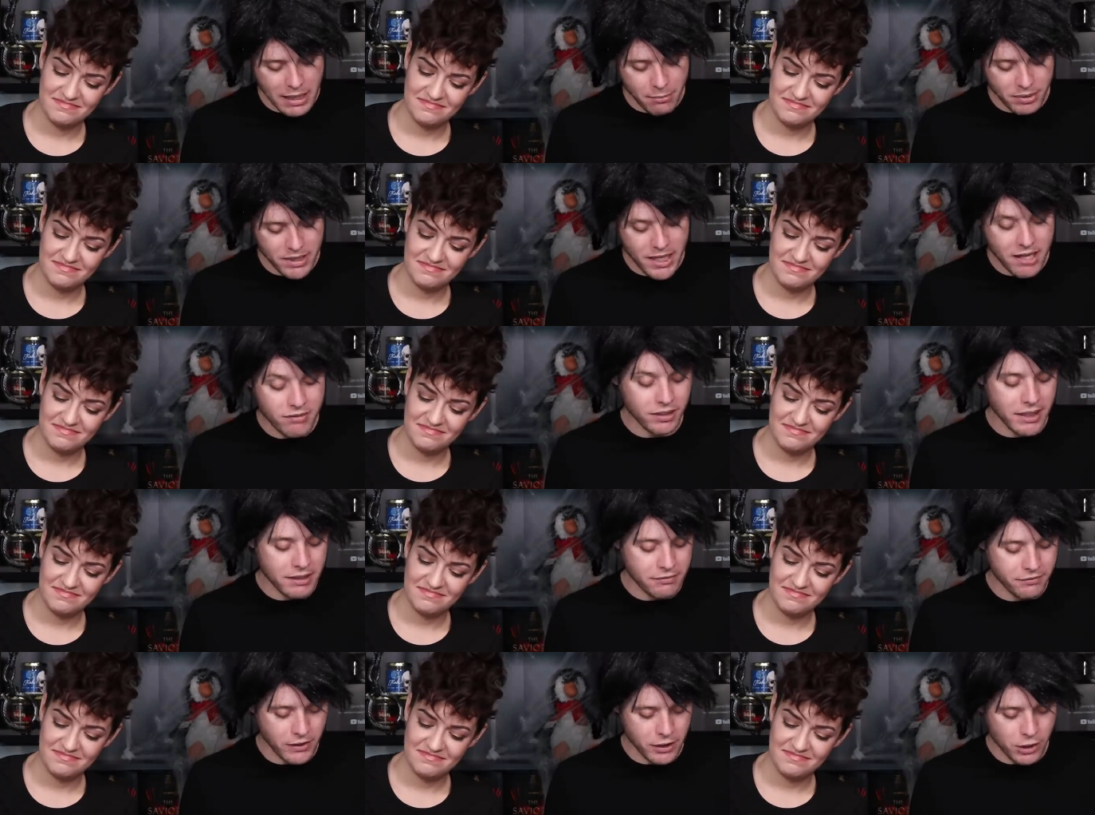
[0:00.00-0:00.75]
Speaker 1: that
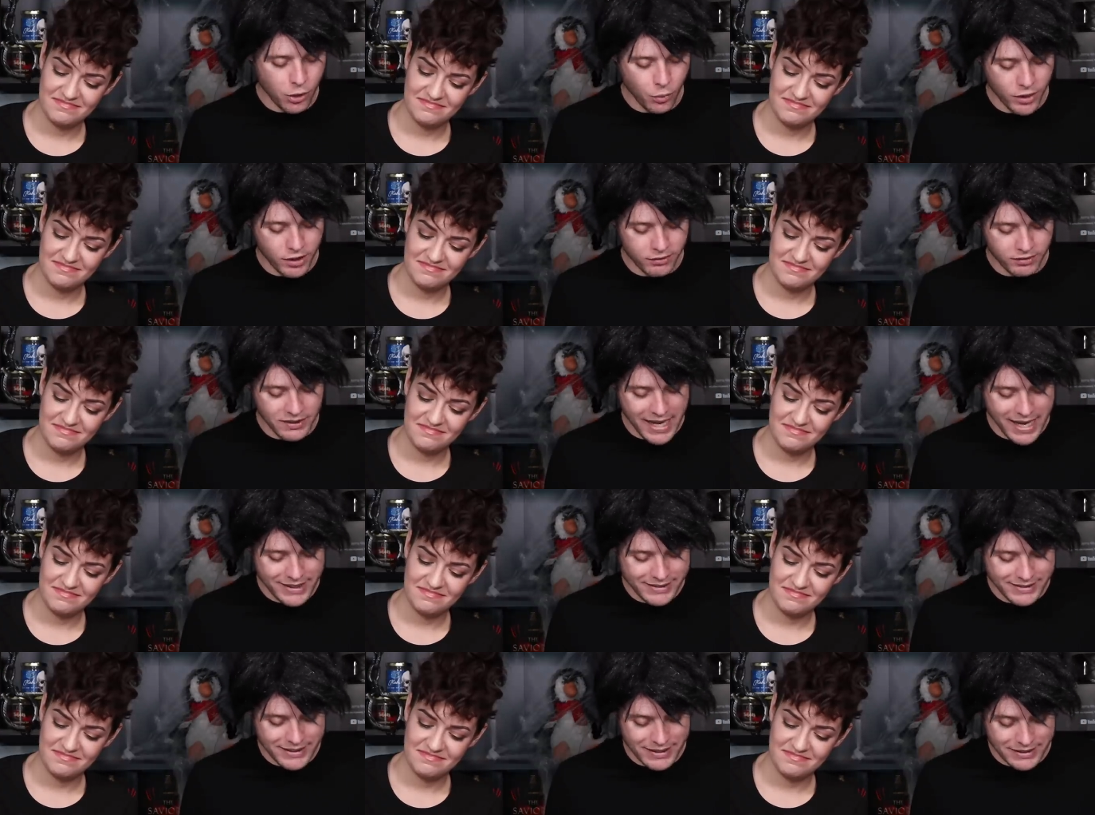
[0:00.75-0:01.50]
benevolent fellow would have
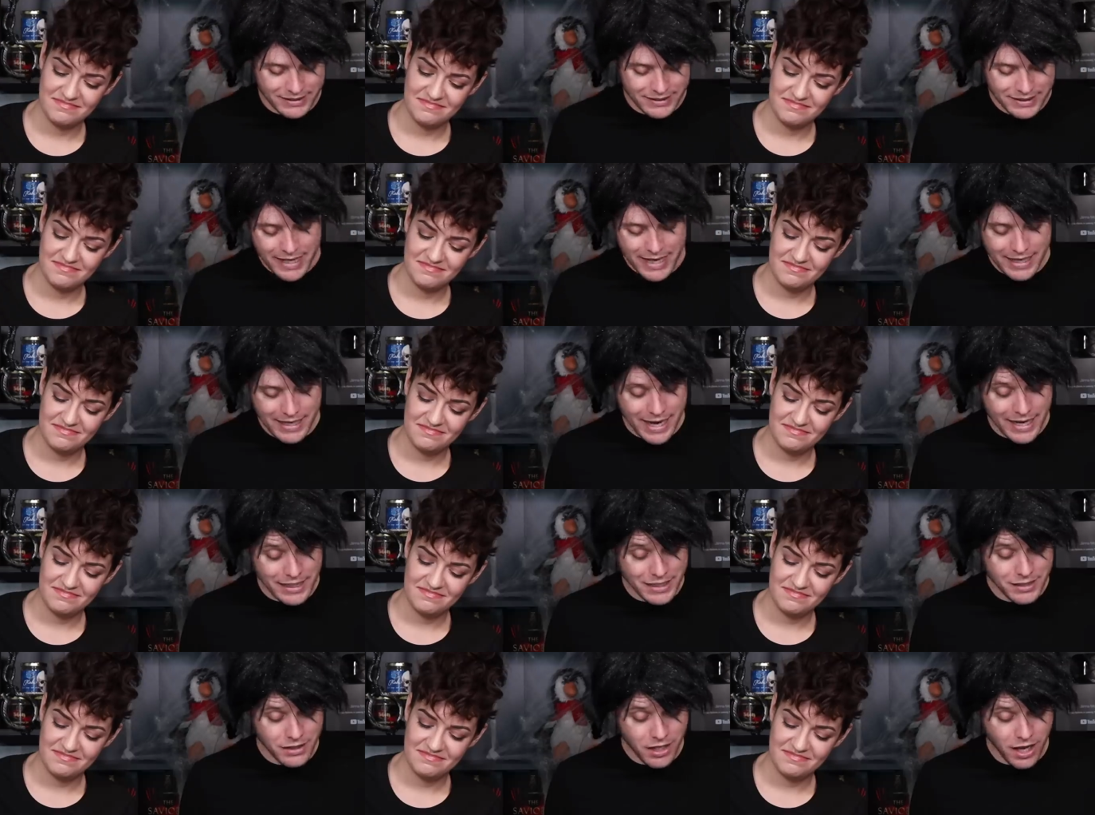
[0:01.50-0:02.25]
lasted had I
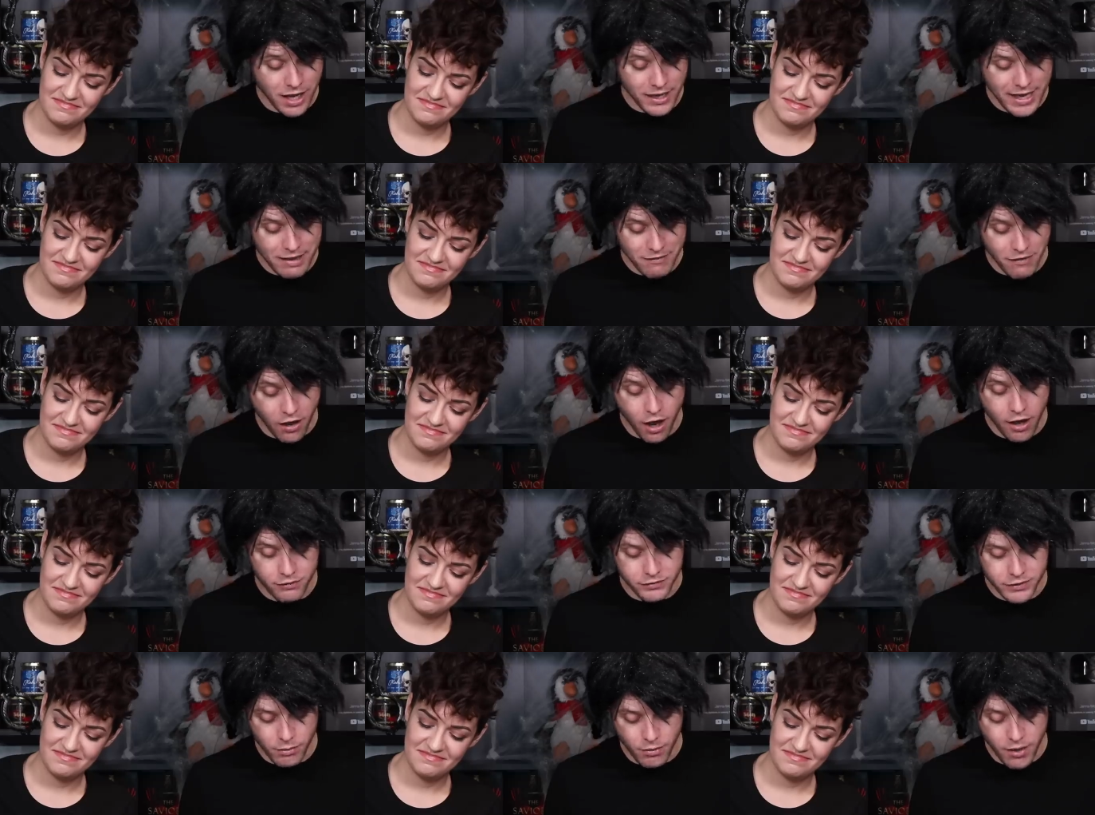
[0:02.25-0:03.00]
not have
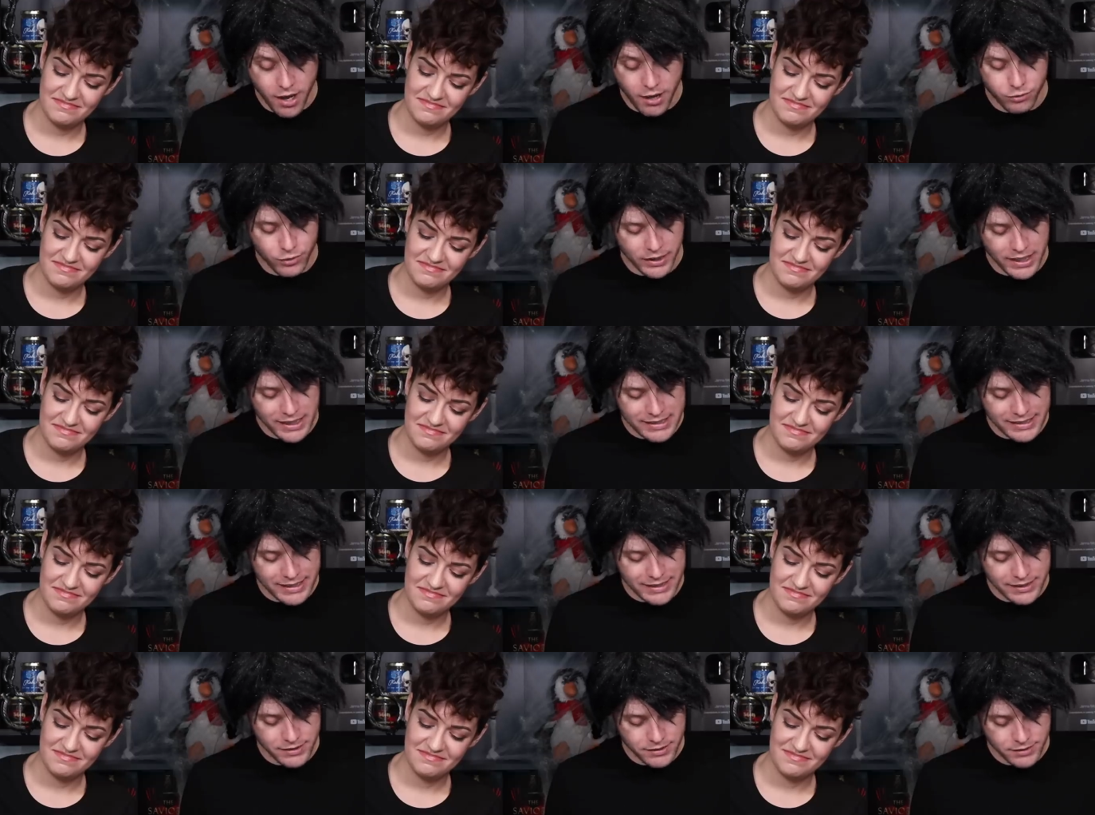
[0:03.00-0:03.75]
offed him off when I
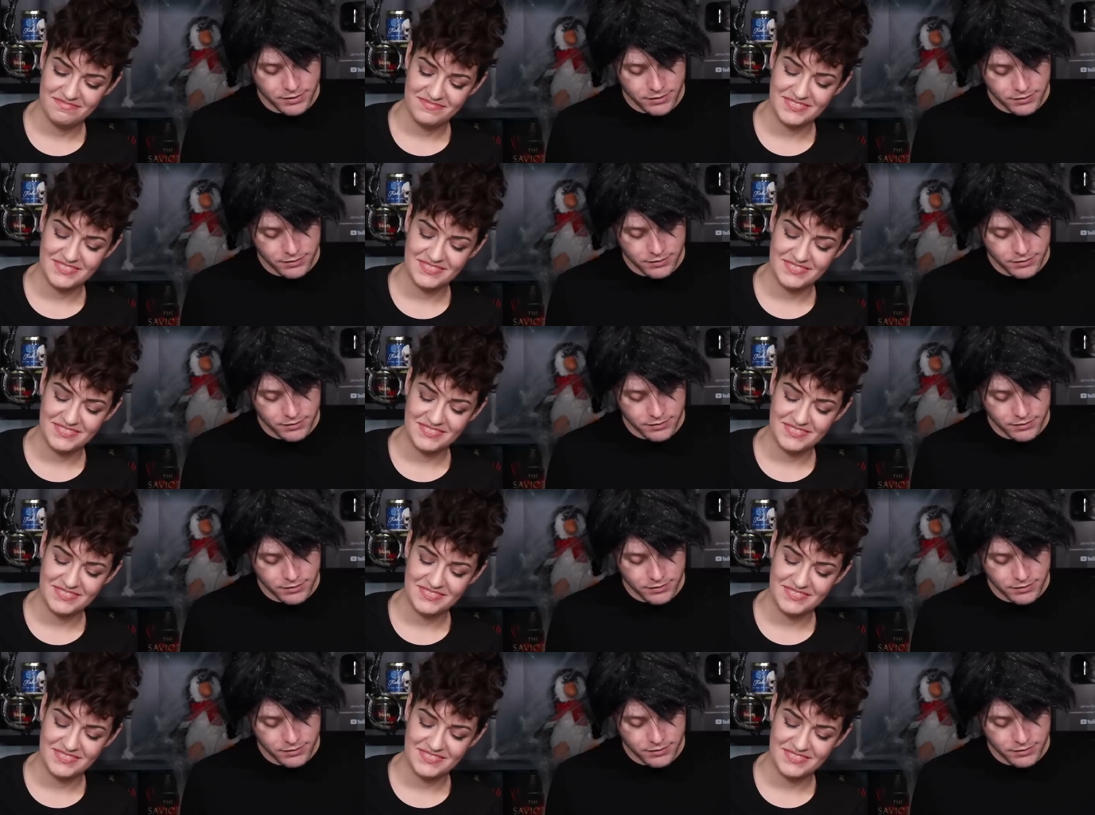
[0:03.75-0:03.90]
did?